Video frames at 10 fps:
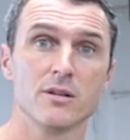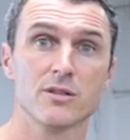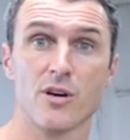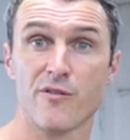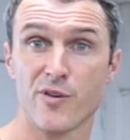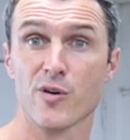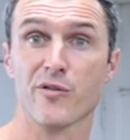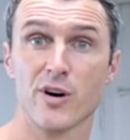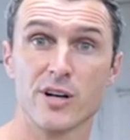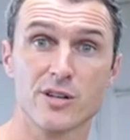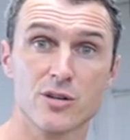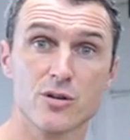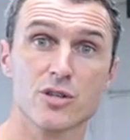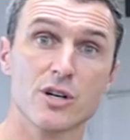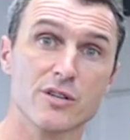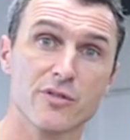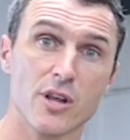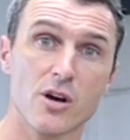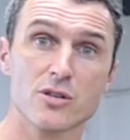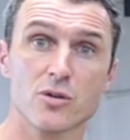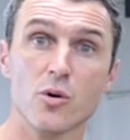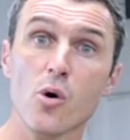So feel free to search for those